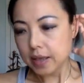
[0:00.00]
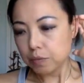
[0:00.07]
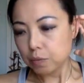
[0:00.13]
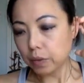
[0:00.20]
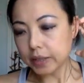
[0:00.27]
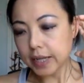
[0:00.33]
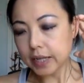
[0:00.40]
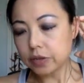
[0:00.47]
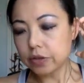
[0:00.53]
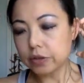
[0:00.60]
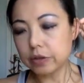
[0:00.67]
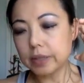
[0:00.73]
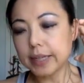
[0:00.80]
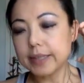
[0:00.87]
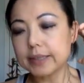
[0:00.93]
what they
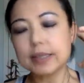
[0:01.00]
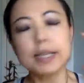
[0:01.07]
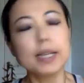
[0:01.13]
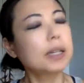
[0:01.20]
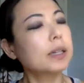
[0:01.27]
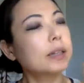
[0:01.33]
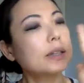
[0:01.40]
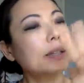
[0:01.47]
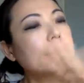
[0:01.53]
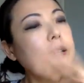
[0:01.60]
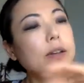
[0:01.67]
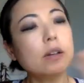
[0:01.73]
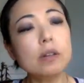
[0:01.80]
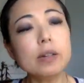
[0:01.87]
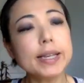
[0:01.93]
do is they
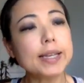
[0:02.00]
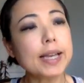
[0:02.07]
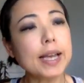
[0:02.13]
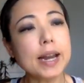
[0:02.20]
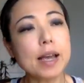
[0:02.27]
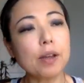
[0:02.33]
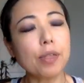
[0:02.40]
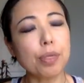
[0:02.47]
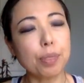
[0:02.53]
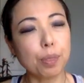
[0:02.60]
only cut out